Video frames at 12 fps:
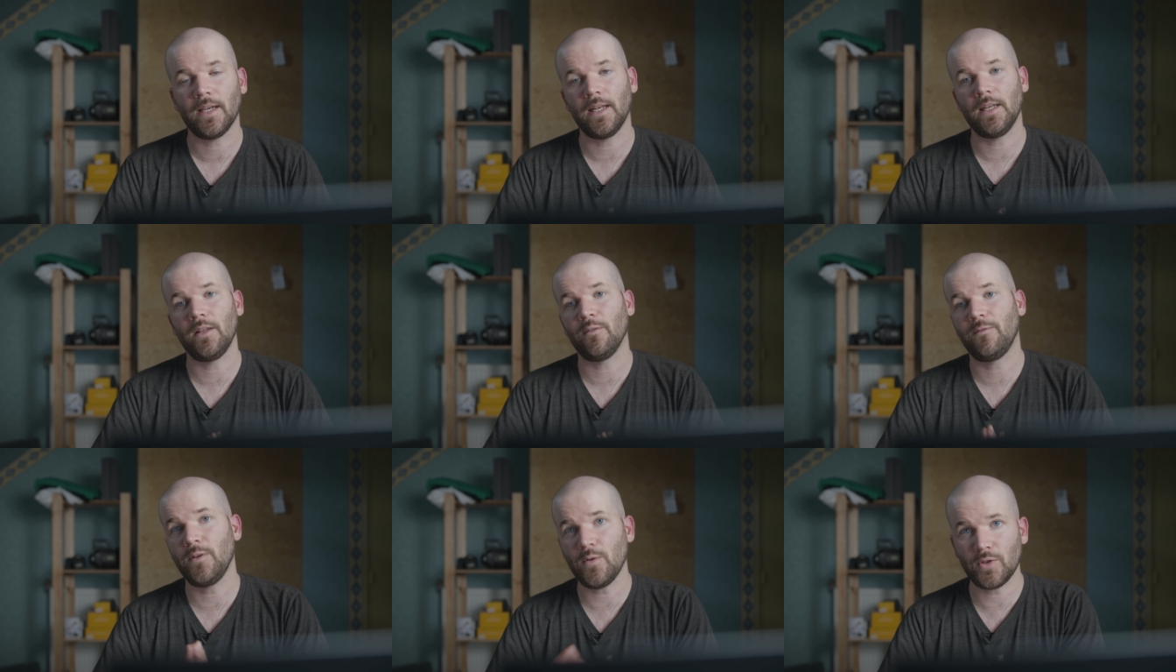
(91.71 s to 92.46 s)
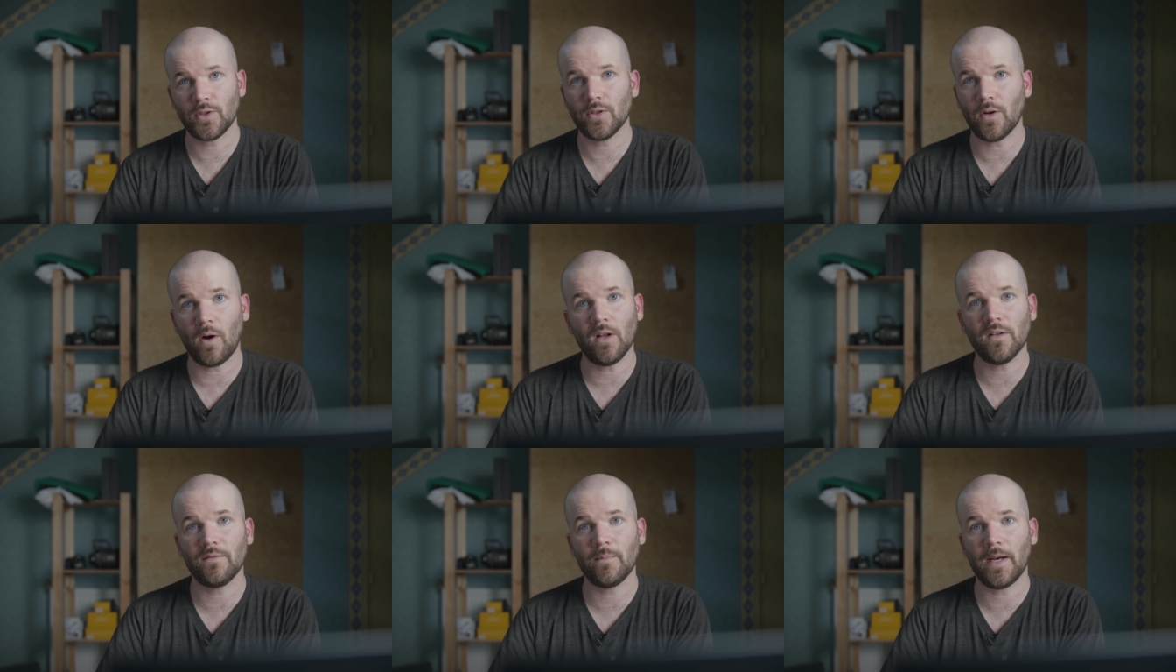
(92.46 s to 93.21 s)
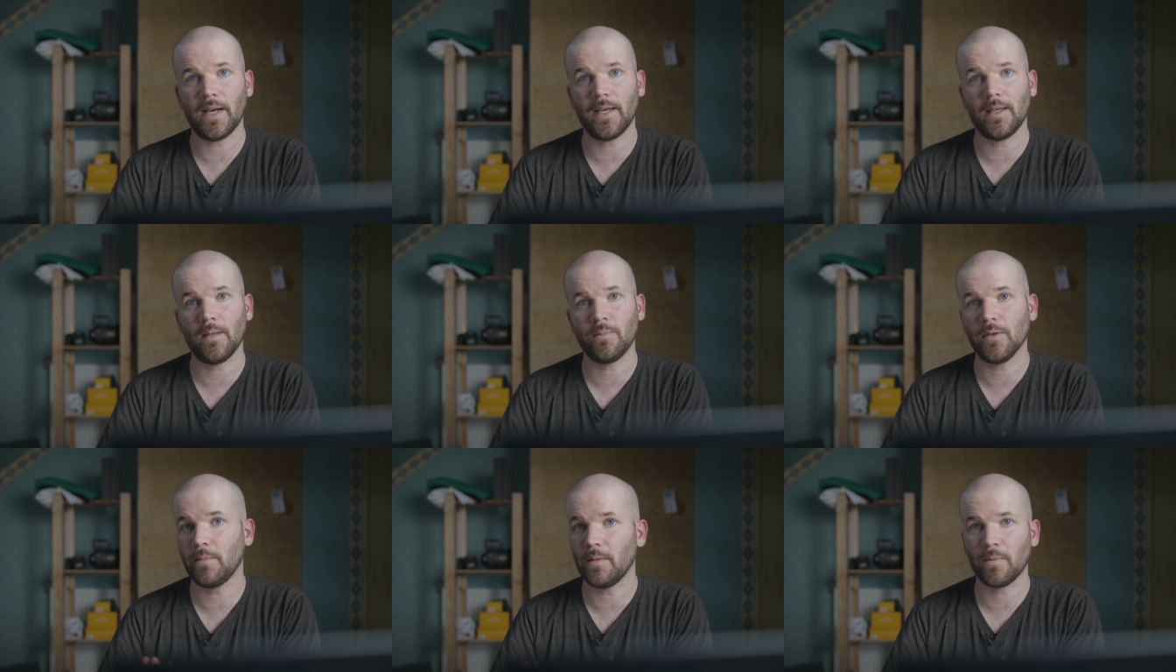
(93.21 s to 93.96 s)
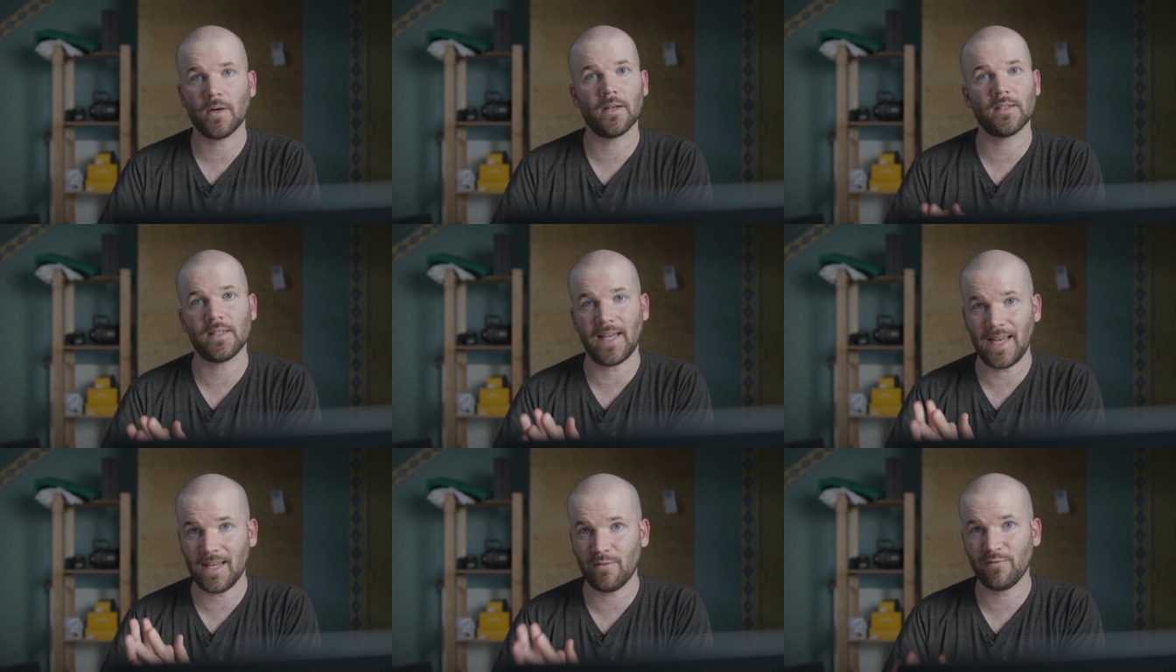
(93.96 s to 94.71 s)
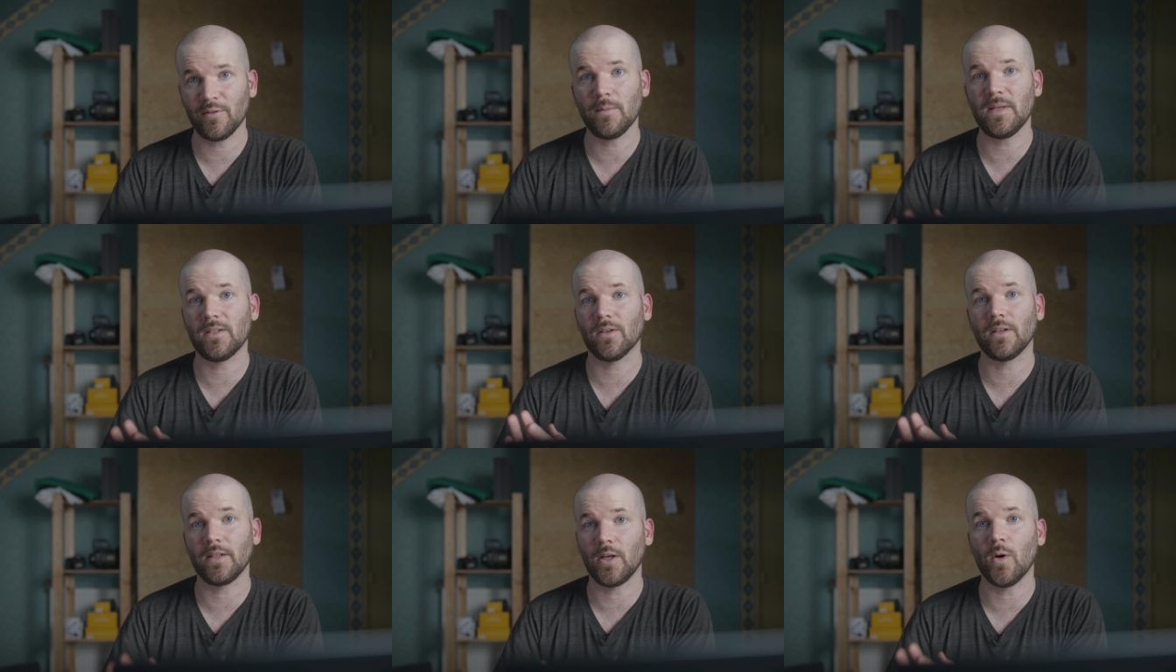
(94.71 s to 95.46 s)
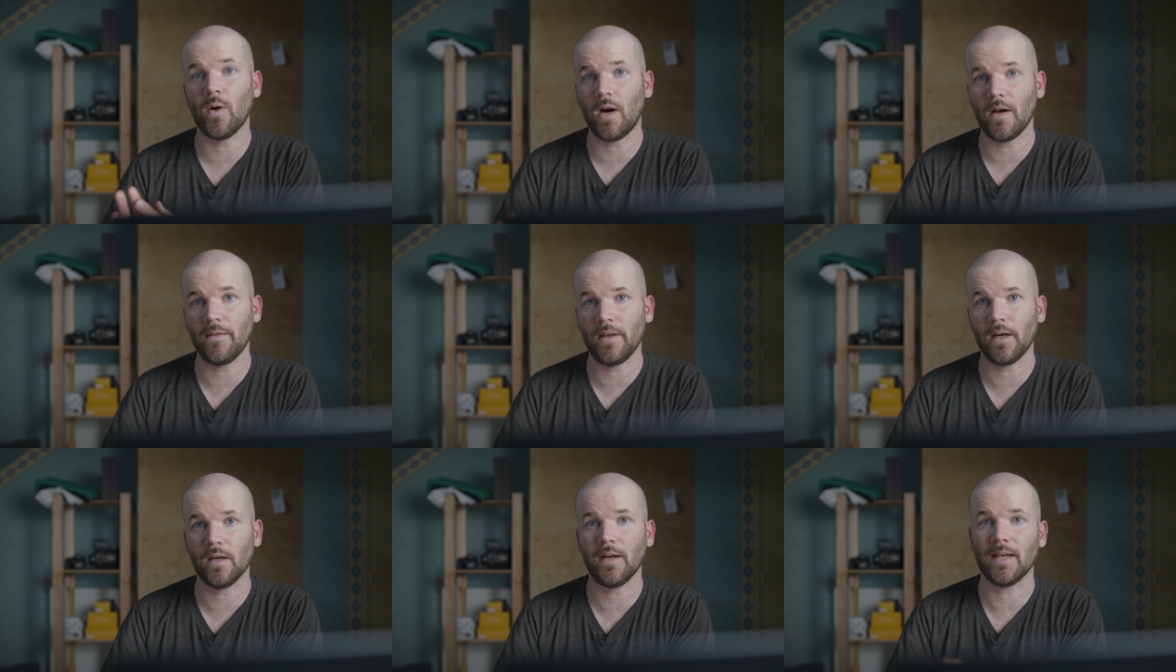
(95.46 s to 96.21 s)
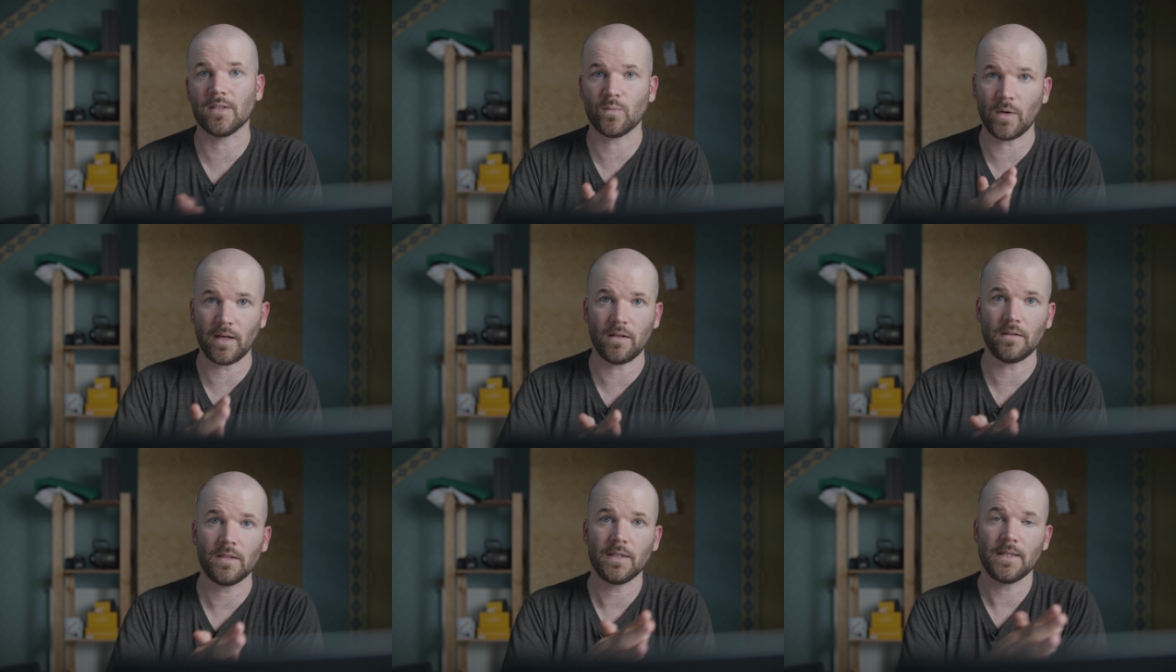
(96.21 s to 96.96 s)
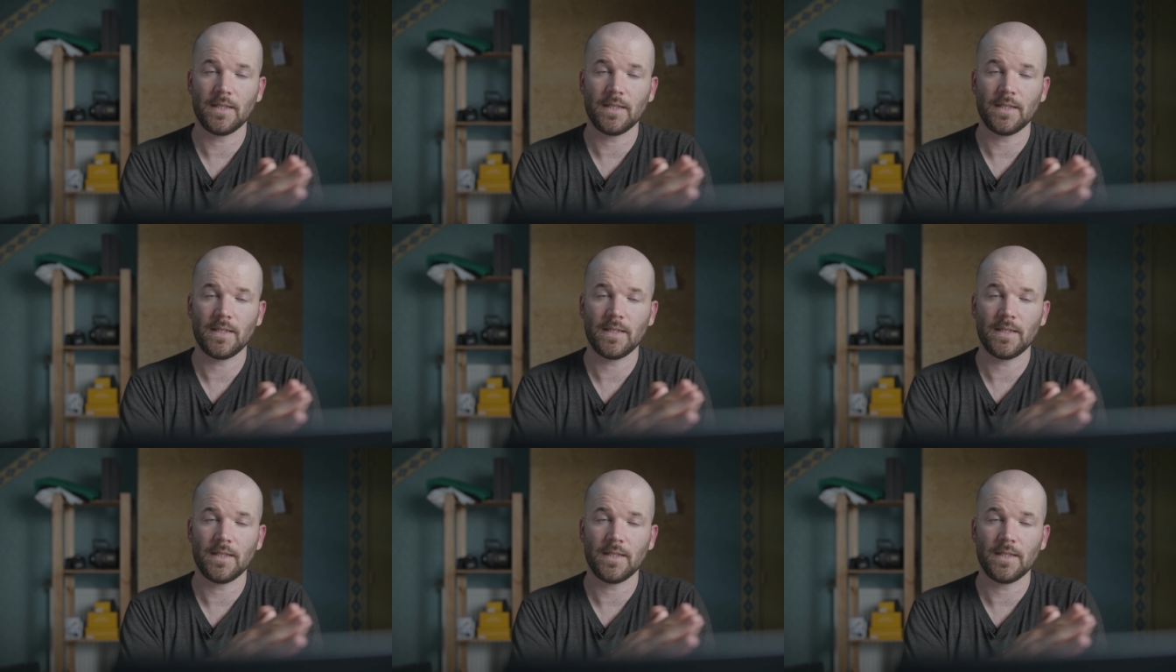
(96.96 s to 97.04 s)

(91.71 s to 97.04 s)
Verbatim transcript: And in the future, all of my premium products and freebies are gonna go on there, as well